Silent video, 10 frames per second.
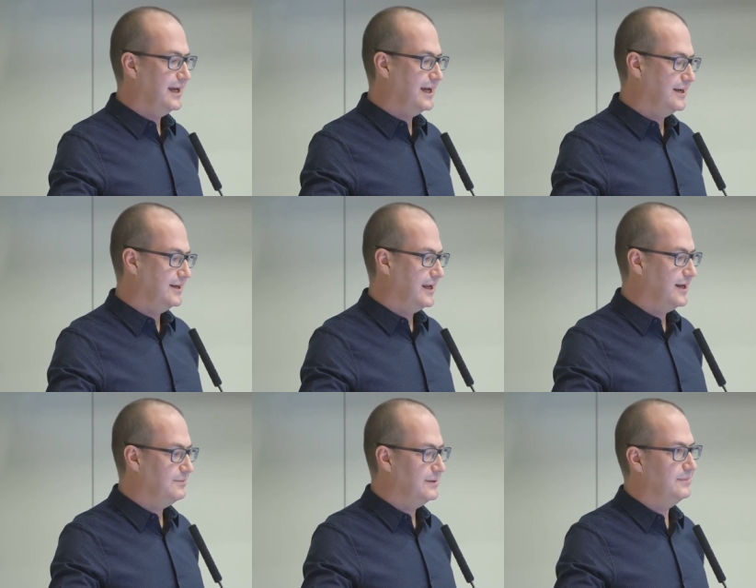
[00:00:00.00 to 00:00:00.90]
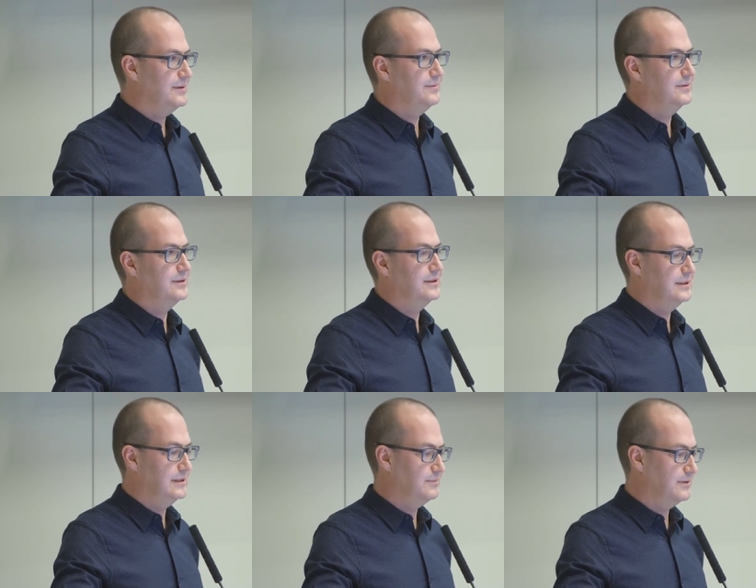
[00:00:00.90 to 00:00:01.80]
and helping people
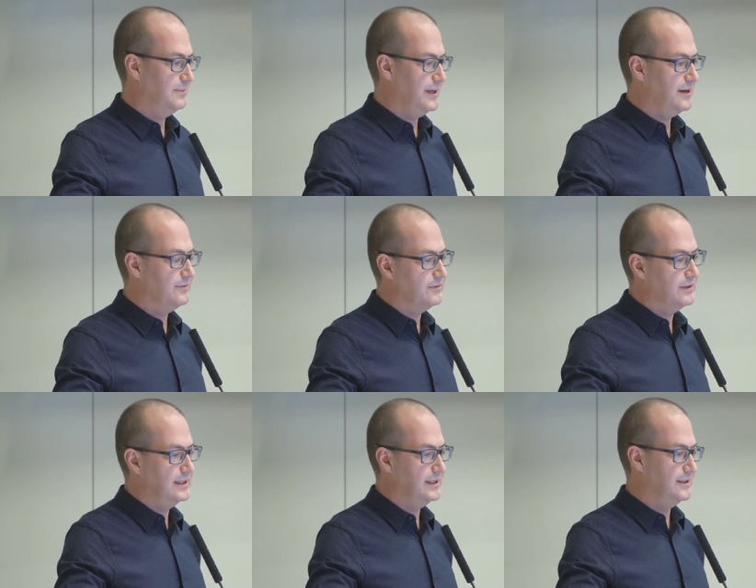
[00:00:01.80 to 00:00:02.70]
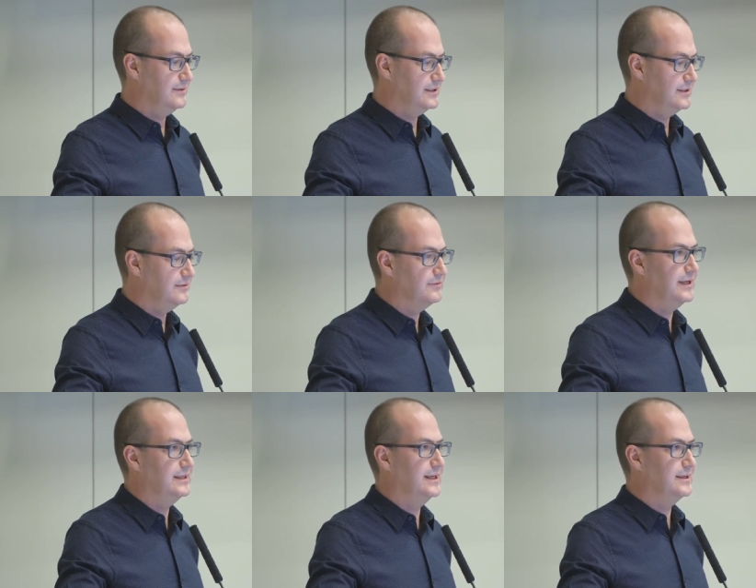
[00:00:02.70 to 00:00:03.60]
to prepare for it and to still
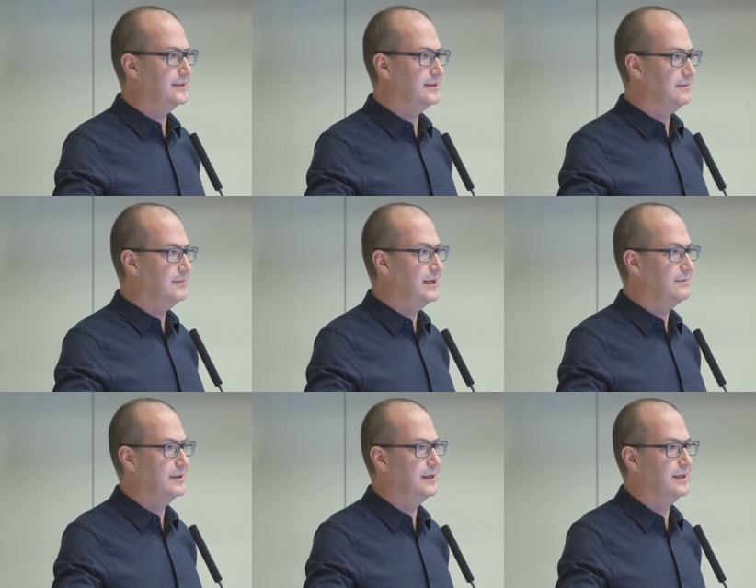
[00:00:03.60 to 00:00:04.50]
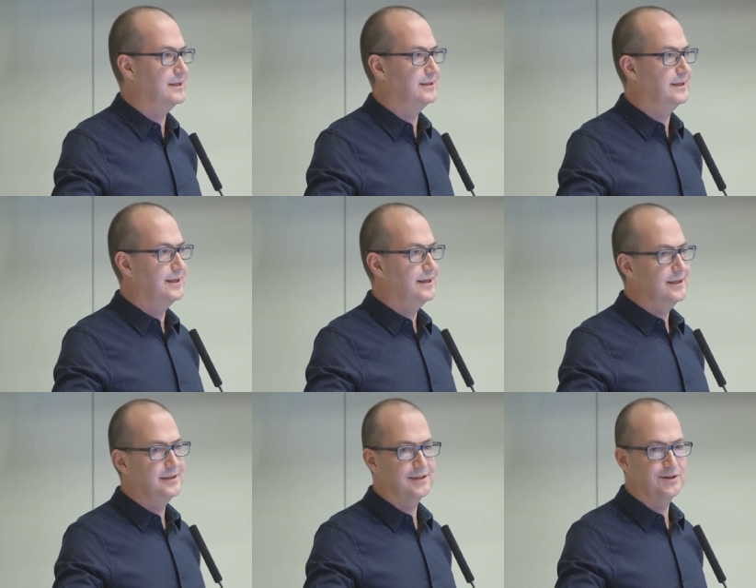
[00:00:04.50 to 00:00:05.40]
find dignity and meaning within it
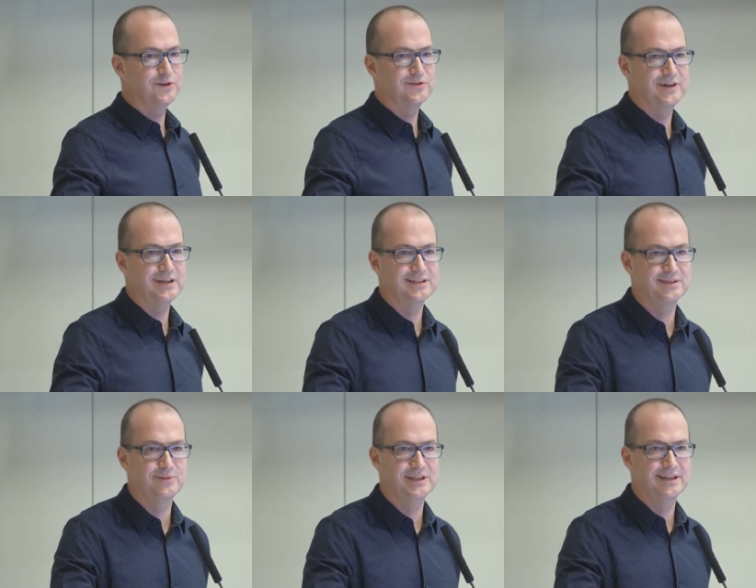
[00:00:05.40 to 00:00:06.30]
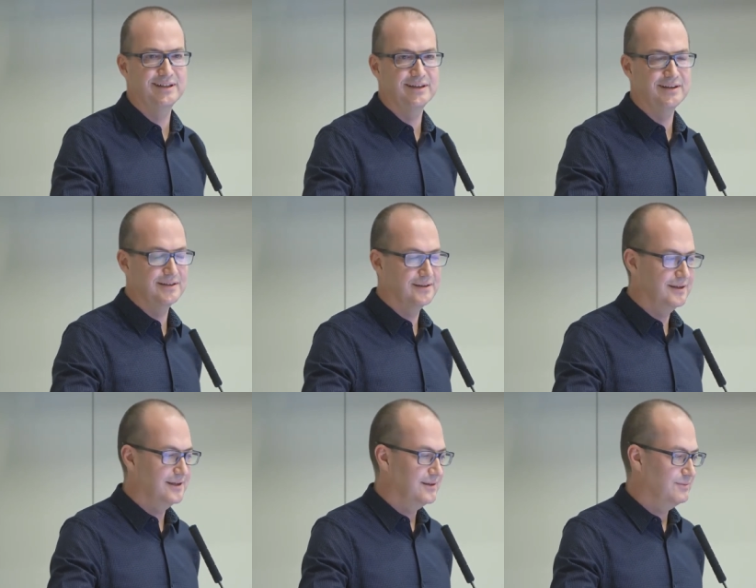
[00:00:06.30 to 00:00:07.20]
is a core function which I think
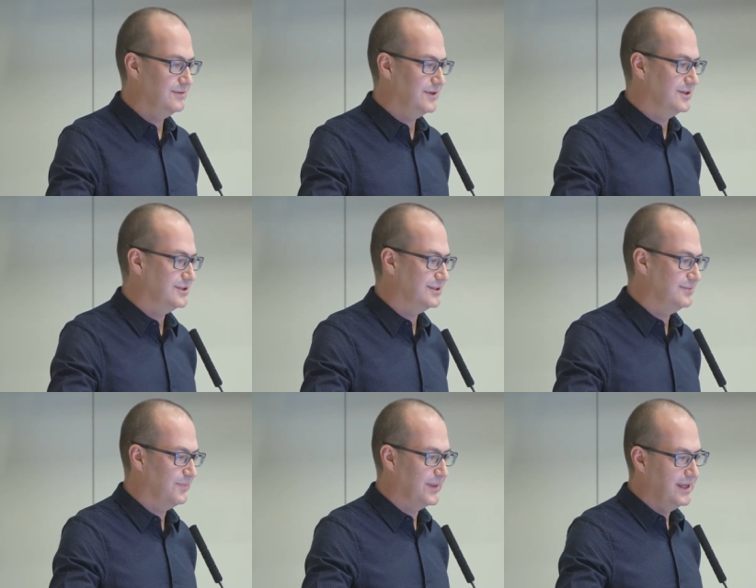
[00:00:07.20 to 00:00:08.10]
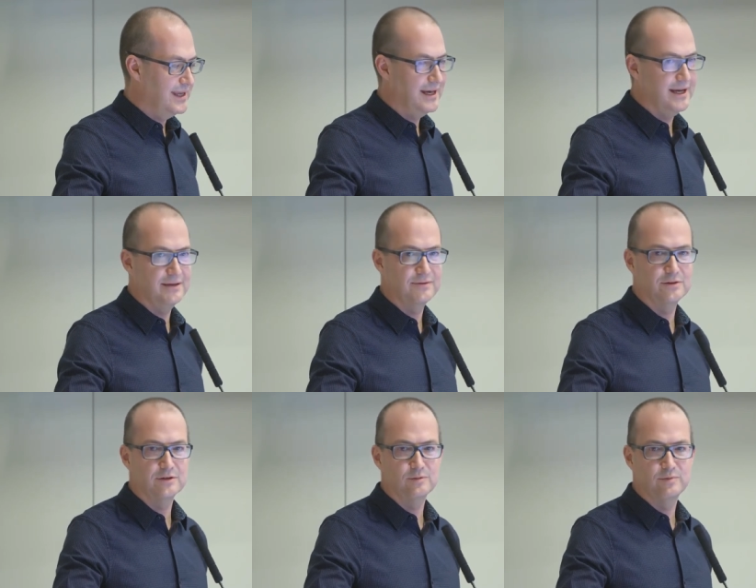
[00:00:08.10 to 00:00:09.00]
we've lost. And of
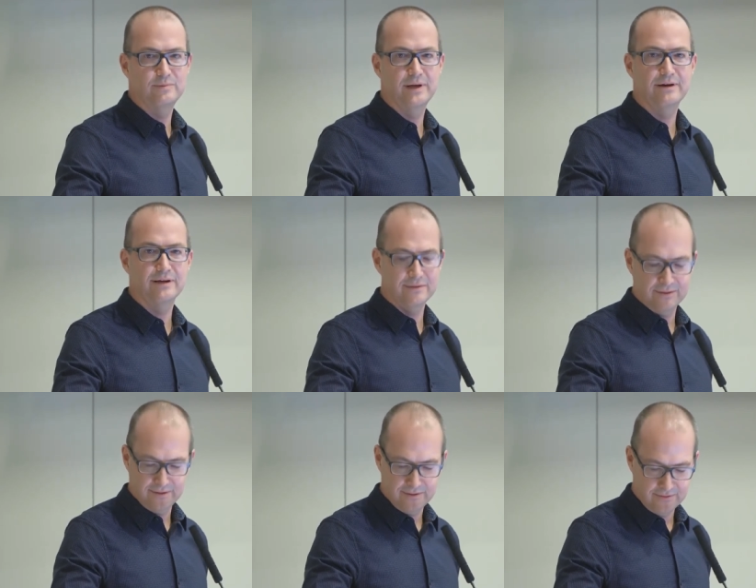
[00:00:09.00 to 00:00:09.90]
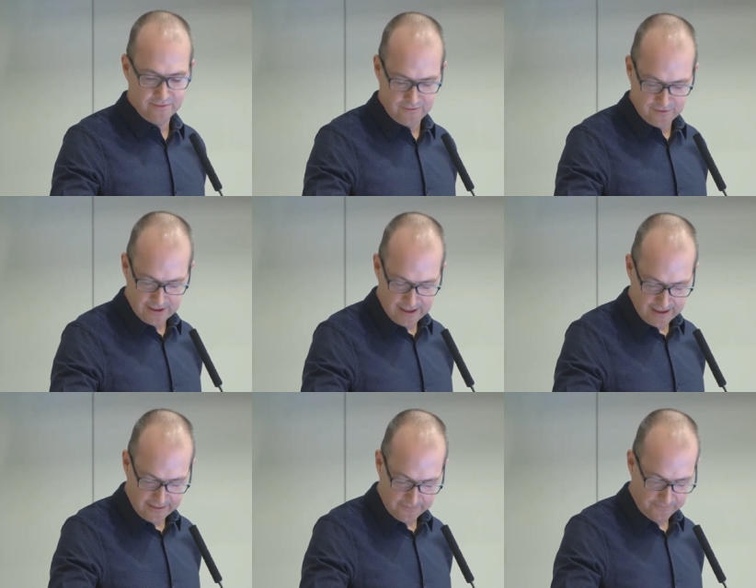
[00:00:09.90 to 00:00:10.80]
course, preparing for
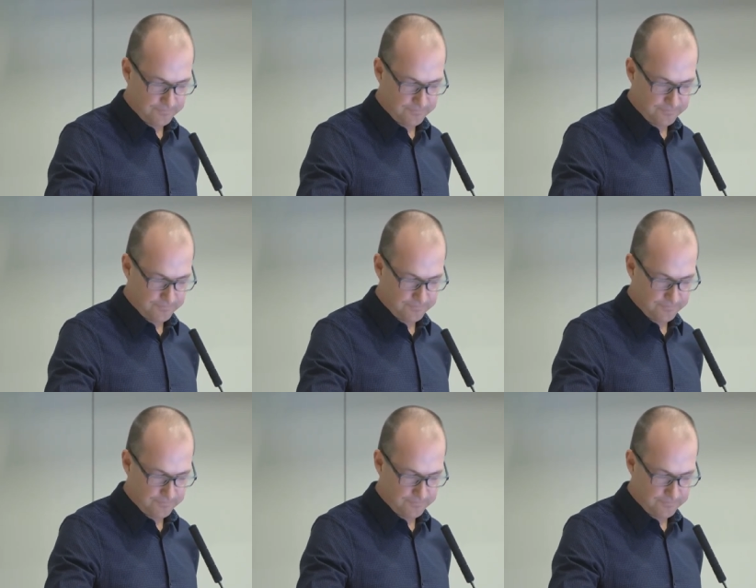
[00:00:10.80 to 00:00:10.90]
dying.